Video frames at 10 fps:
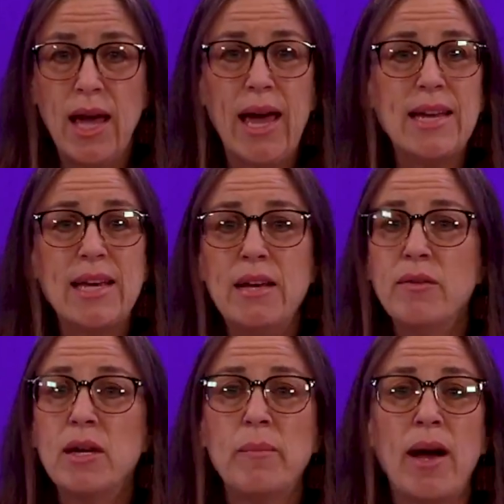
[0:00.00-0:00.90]
and
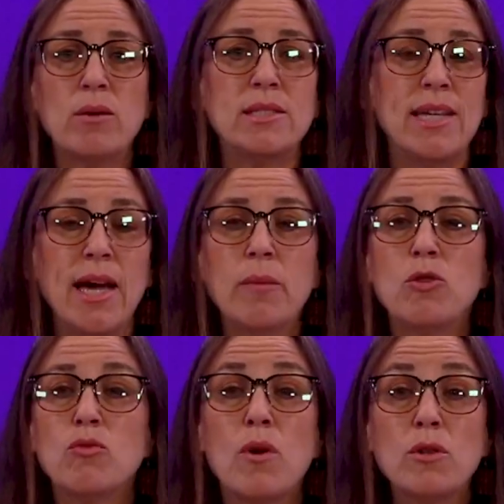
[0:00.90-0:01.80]
even about damn
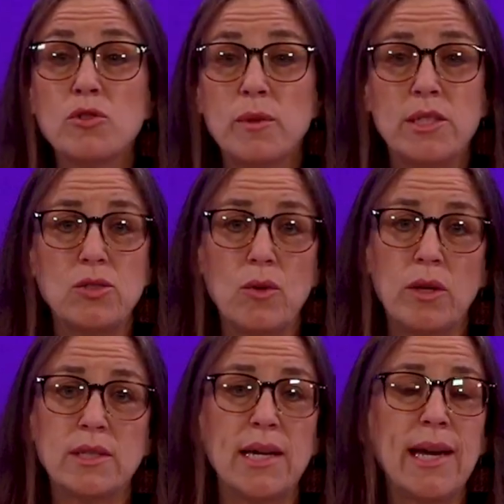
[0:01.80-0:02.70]
grocery
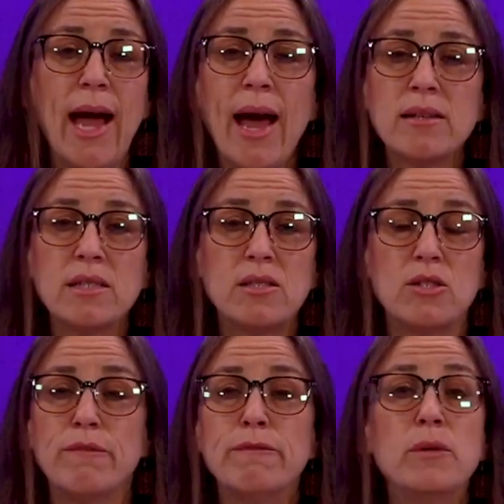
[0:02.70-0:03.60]
stores and access
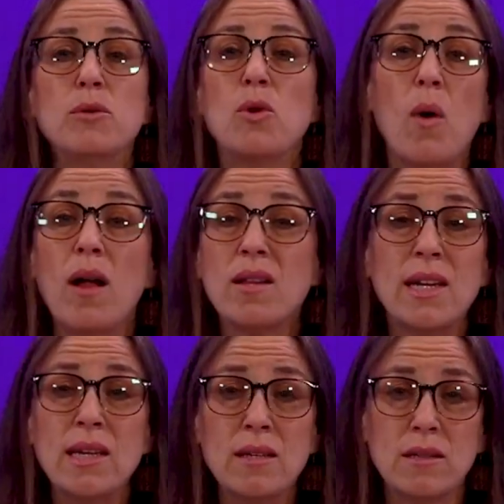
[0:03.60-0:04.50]
to food
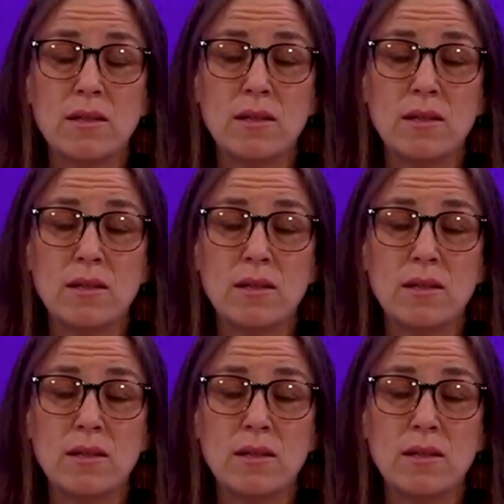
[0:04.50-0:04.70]
quality?